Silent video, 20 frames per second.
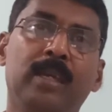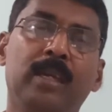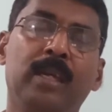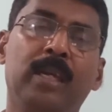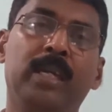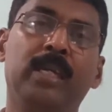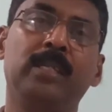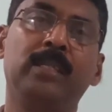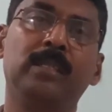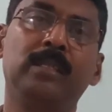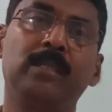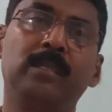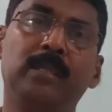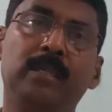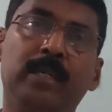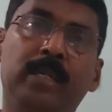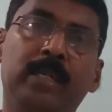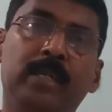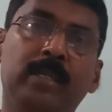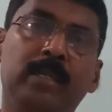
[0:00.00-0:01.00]

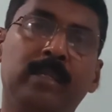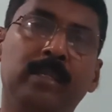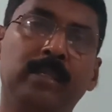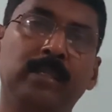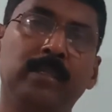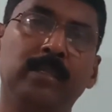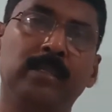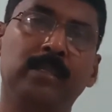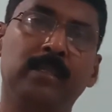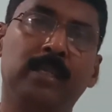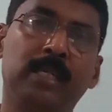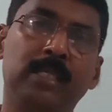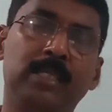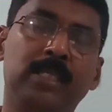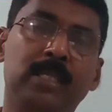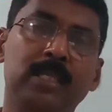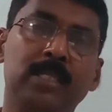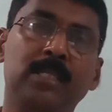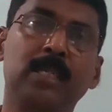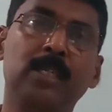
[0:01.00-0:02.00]
and as
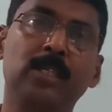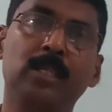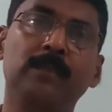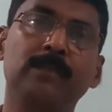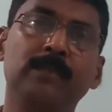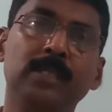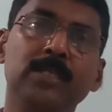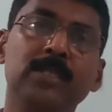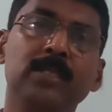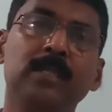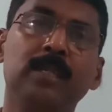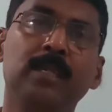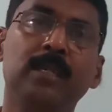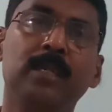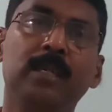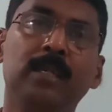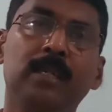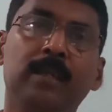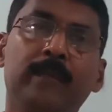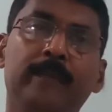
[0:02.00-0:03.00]
a result of this,
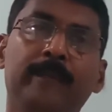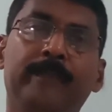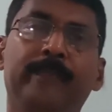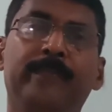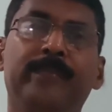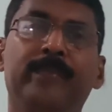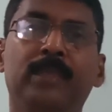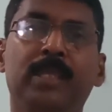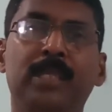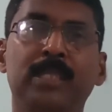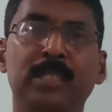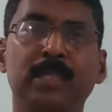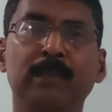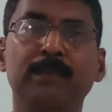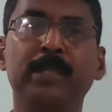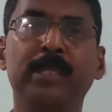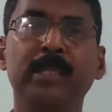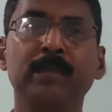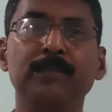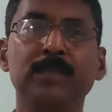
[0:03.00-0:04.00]
the
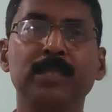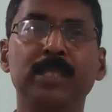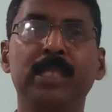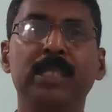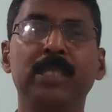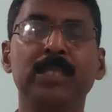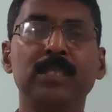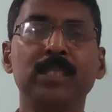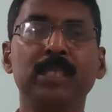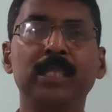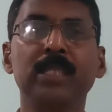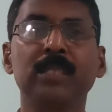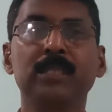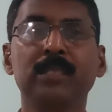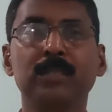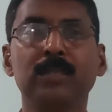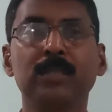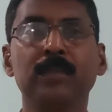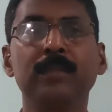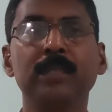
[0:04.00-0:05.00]
symptoms and the
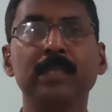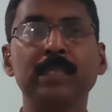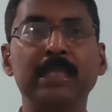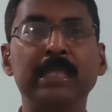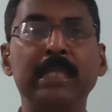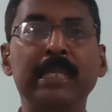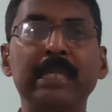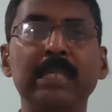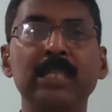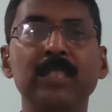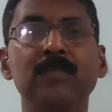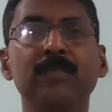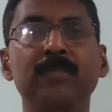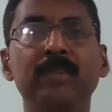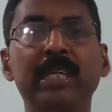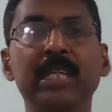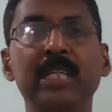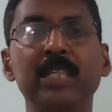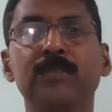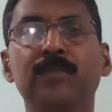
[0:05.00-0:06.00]
seriousness of this illness
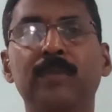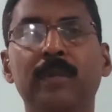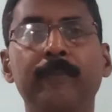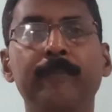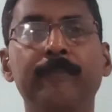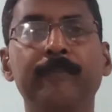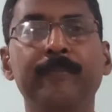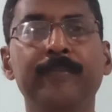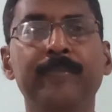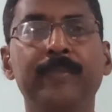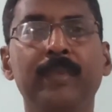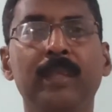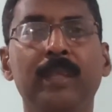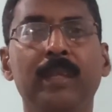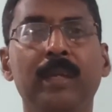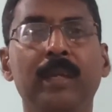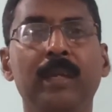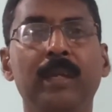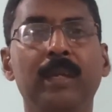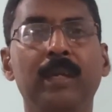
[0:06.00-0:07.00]
varies from
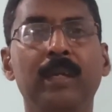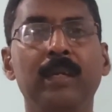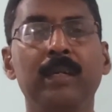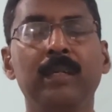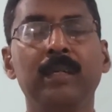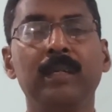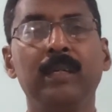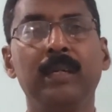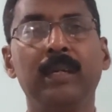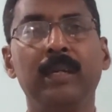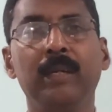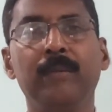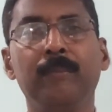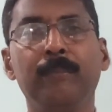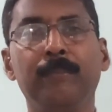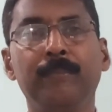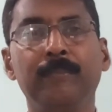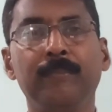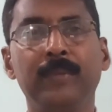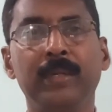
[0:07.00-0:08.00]

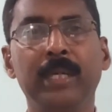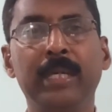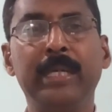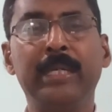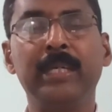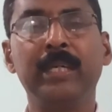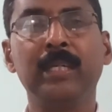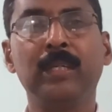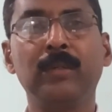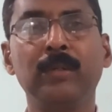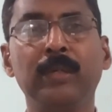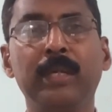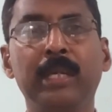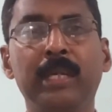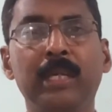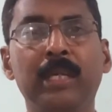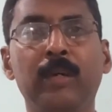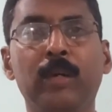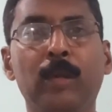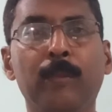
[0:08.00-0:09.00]
area to
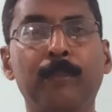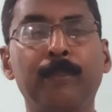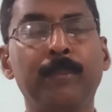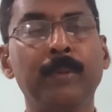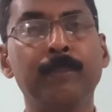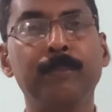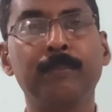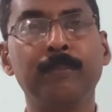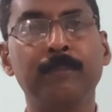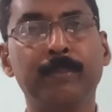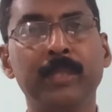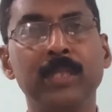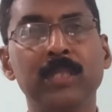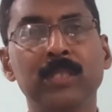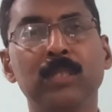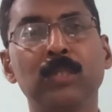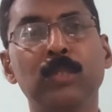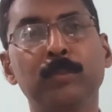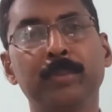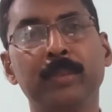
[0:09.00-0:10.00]
area or
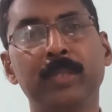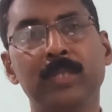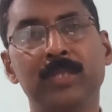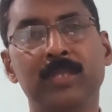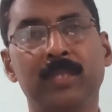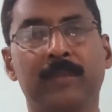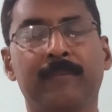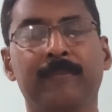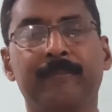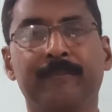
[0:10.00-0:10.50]
person to person,